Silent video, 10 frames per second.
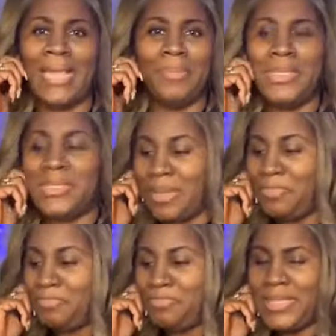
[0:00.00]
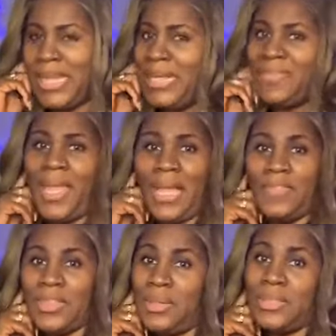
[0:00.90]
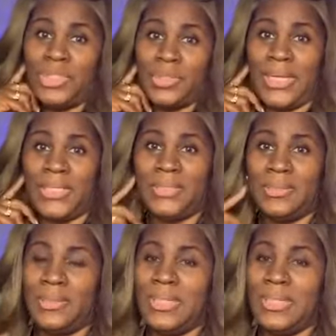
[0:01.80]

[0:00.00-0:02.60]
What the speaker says: I immediately say, take that thing off and throw it in the trash.